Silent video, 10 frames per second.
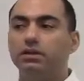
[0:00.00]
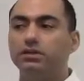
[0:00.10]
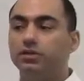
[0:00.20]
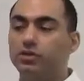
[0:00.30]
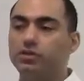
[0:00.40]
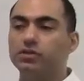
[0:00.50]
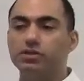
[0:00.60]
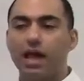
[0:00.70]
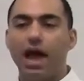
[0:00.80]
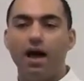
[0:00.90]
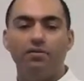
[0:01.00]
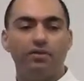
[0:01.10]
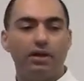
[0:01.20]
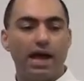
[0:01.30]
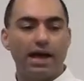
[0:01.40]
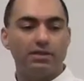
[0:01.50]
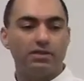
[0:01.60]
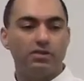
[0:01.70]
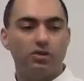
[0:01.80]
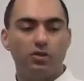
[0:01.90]
surgeons have
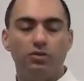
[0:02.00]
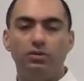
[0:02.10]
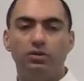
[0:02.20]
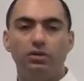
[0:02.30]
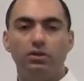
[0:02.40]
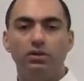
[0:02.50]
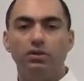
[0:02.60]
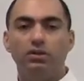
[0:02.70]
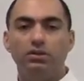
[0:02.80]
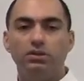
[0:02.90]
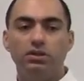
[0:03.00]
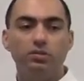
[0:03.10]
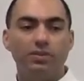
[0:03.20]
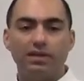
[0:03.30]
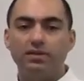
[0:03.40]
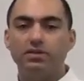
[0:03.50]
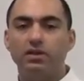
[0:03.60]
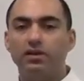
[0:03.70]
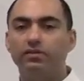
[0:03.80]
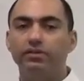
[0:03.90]
access to new methods
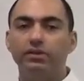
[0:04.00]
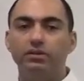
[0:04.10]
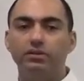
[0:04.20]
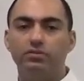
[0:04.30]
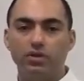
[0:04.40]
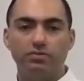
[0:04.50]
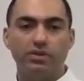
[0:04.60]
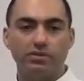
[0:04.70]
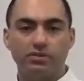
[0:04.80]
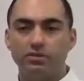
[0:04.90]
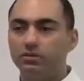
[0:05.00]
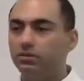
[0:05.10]
of treatment